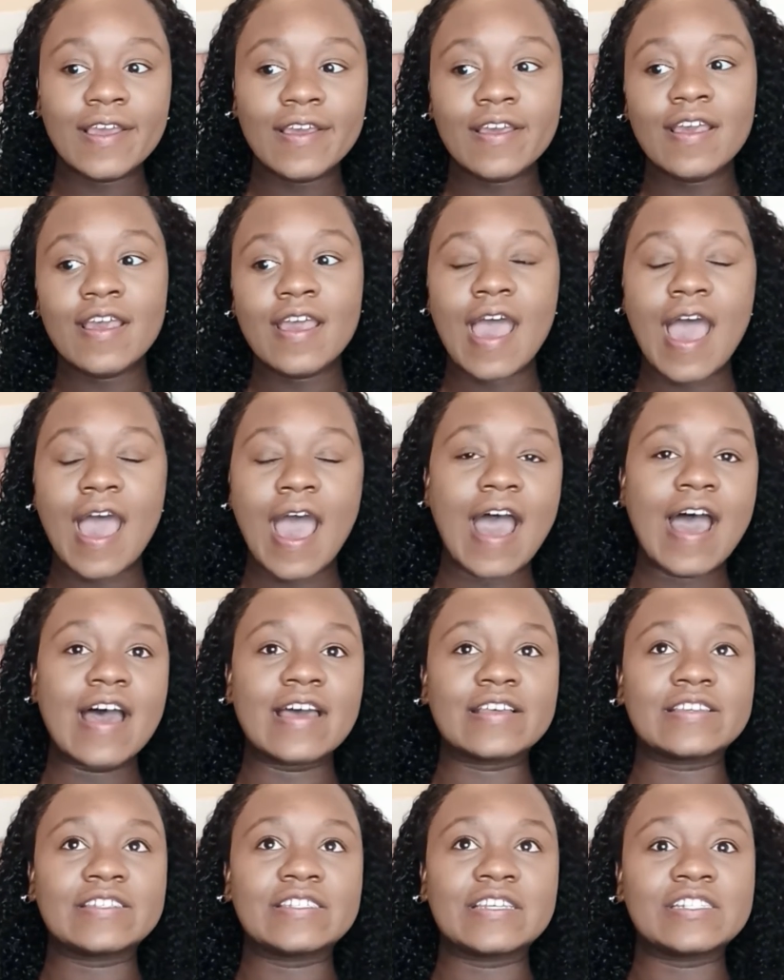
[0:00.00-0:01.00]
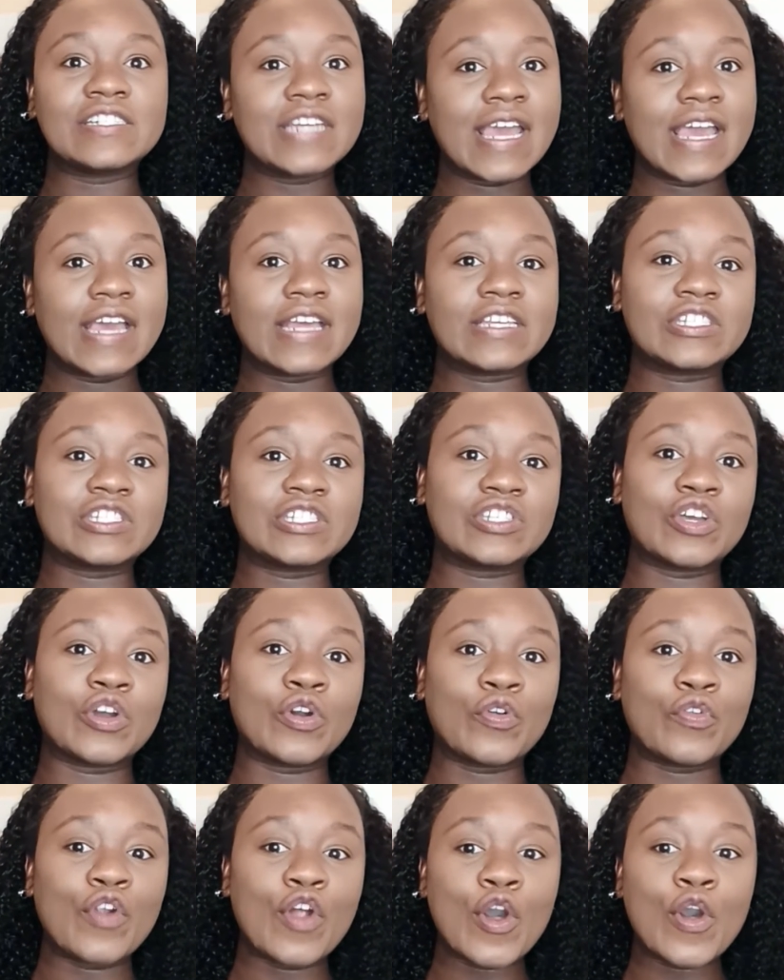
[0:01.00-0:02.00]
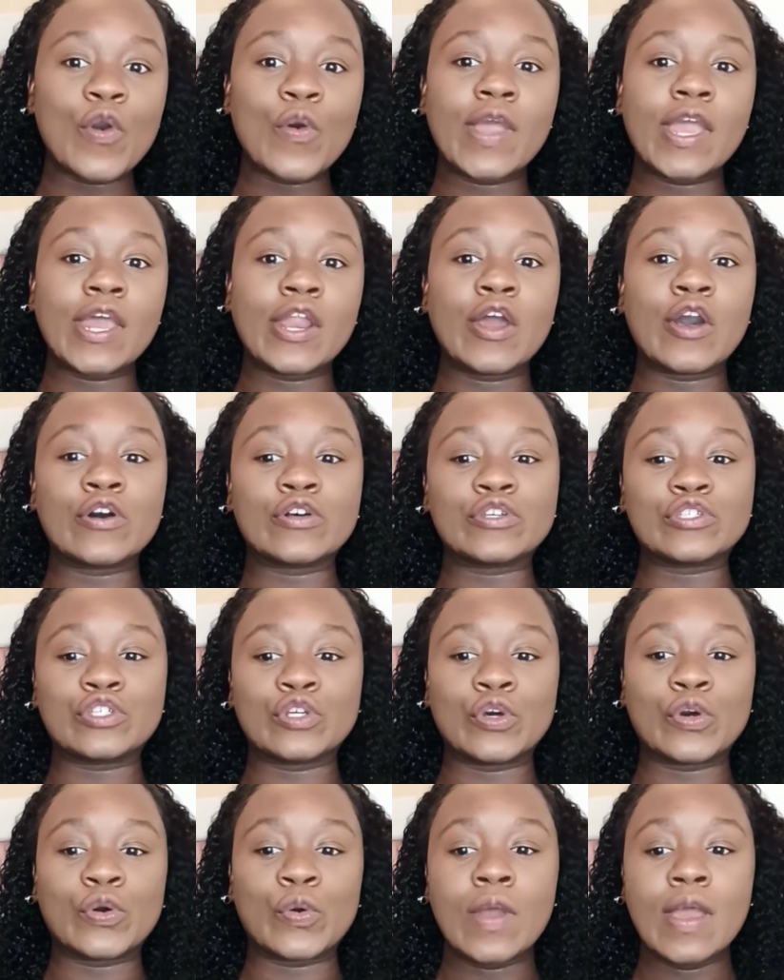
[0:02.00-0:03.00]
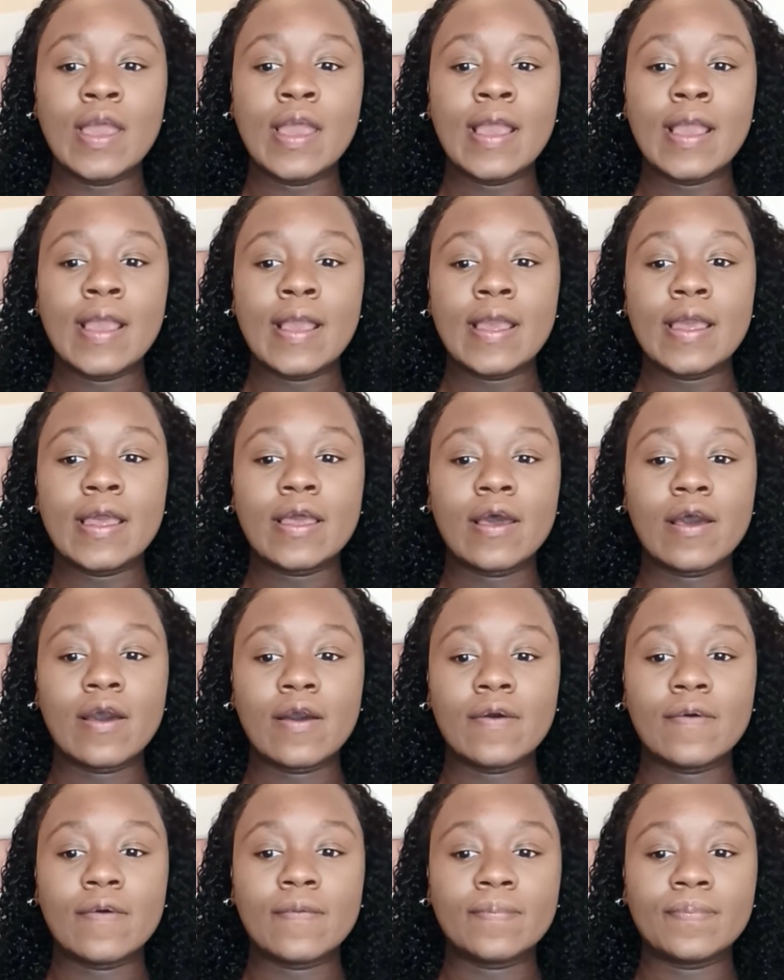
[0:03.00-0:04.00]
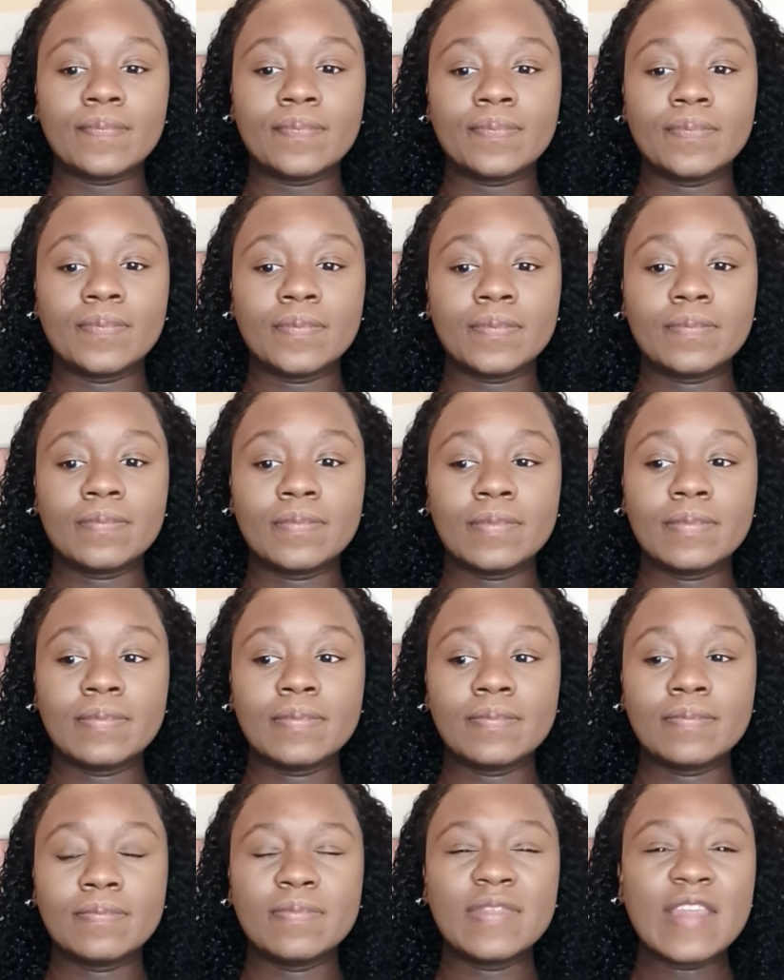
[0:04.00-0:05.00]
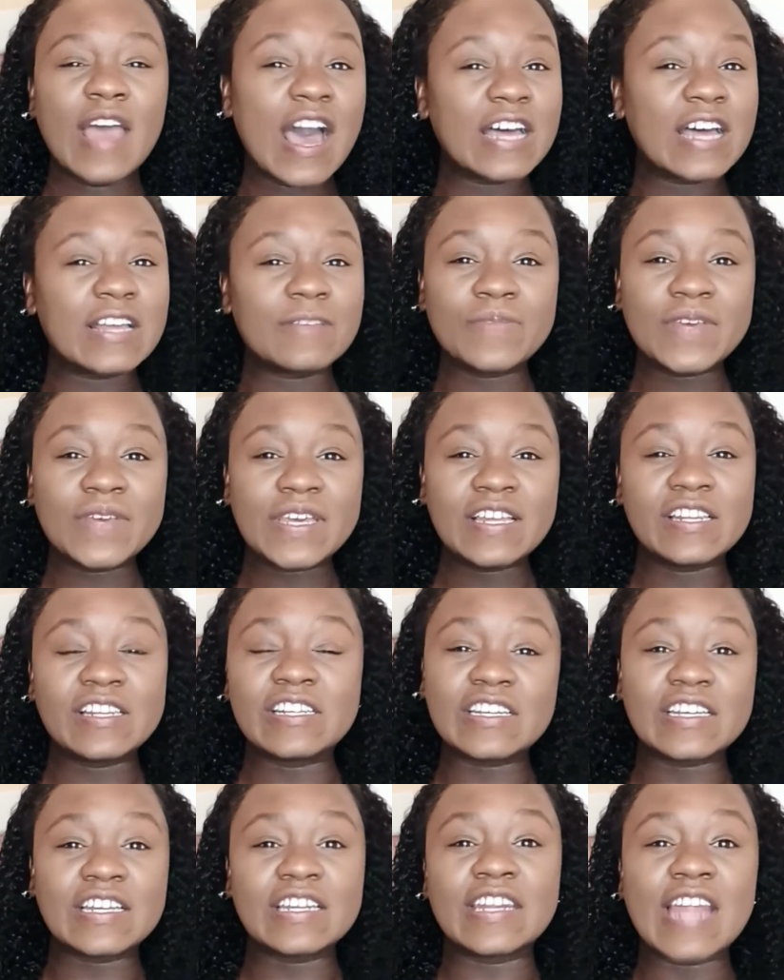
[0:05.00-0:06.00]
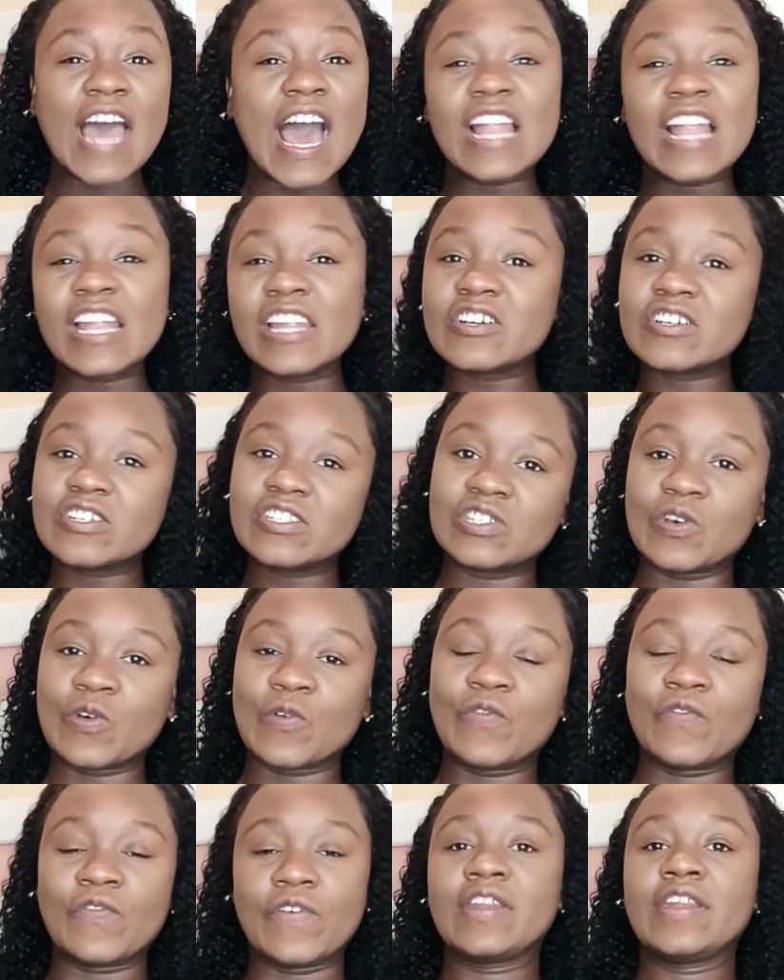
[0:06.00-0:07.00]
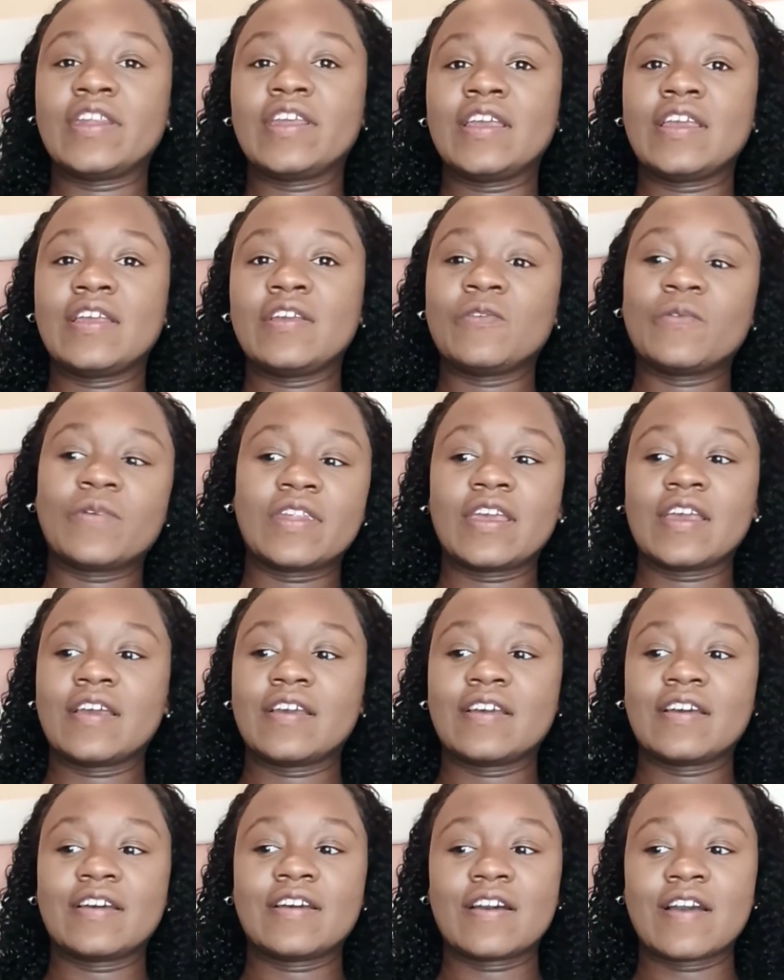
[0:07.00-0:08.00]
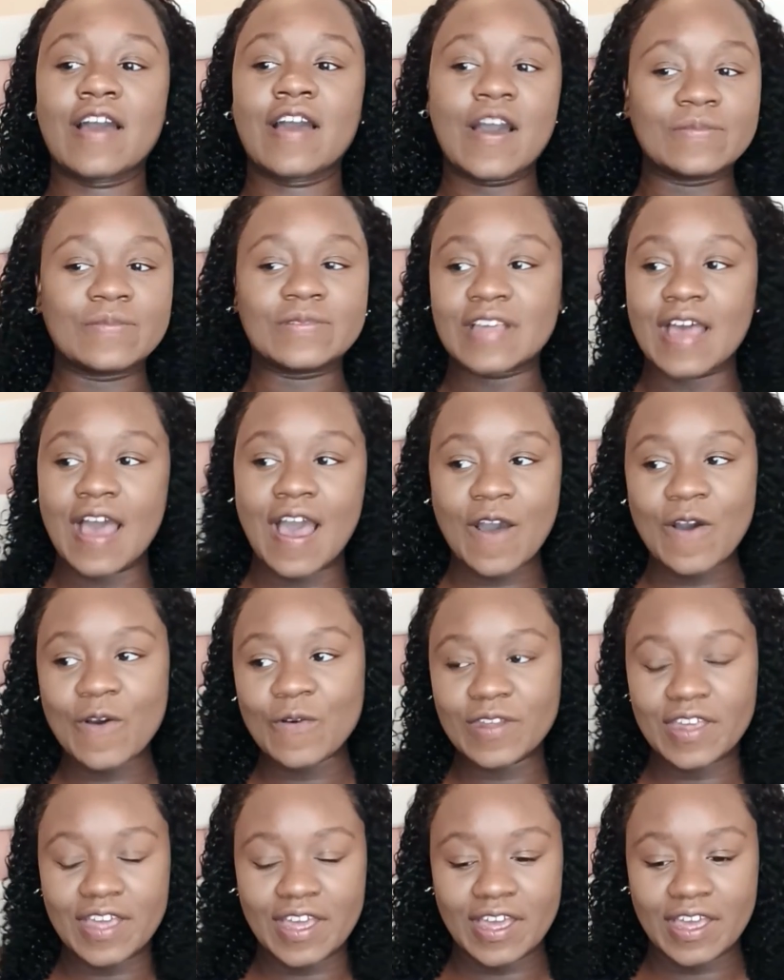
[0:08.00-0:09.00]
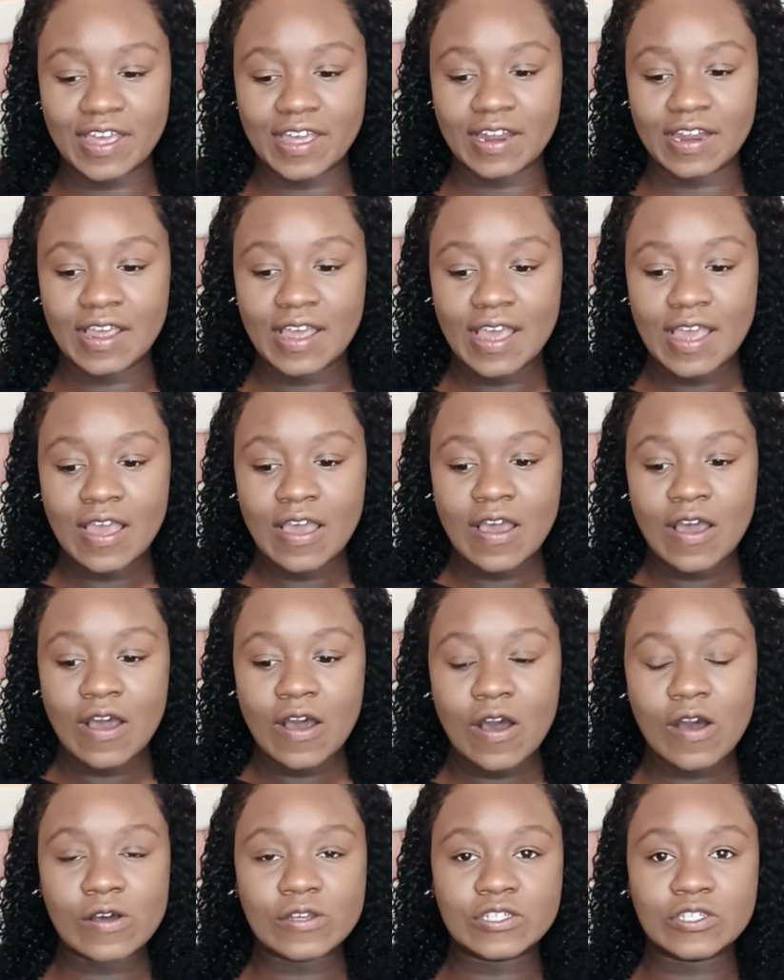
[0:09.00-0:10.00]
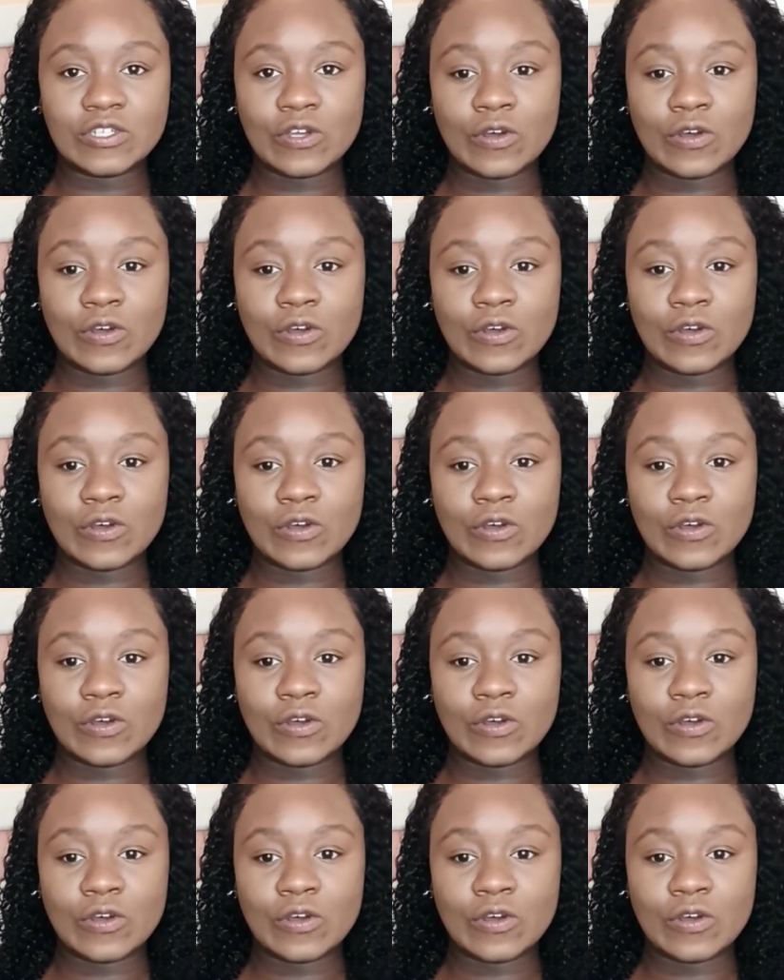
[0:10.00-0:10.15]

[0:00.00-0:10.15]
has a chance to grow and also um, not be look not look so funny when it comes out and also